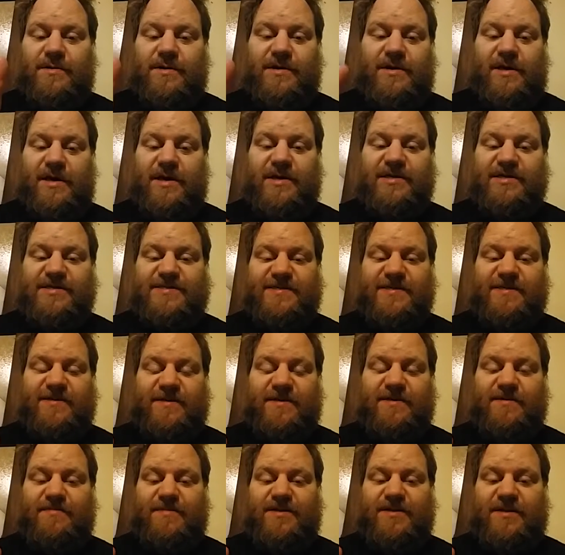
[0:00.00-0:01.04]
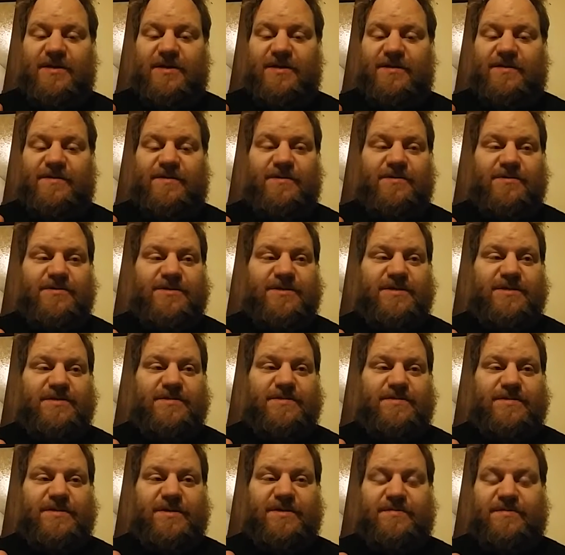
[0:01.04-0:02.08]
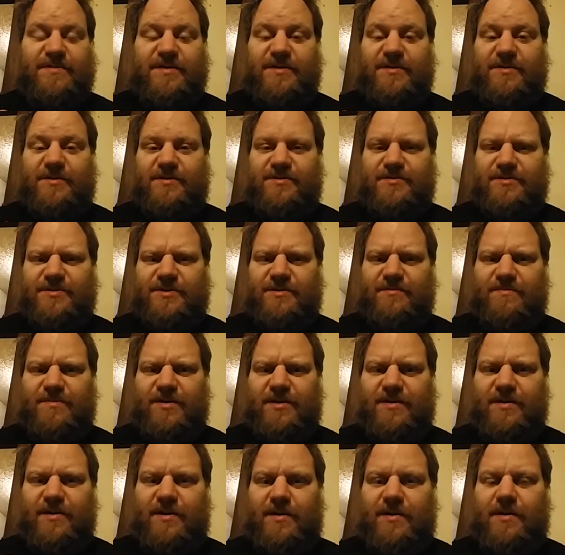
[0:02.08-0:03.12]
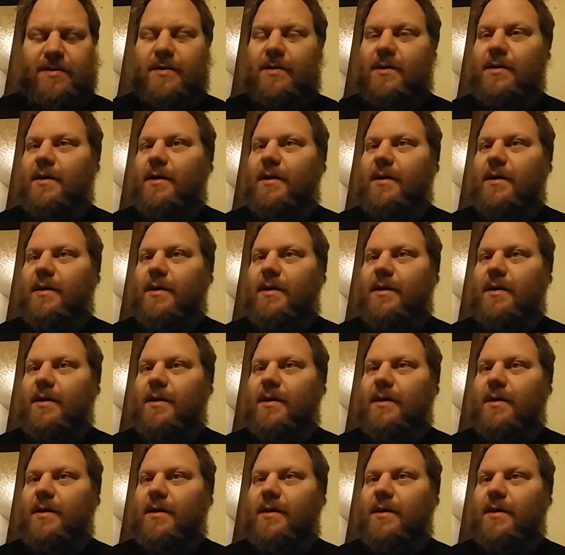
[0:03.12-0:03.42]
And I ain't seen him in like 13 to 15 years, something like that.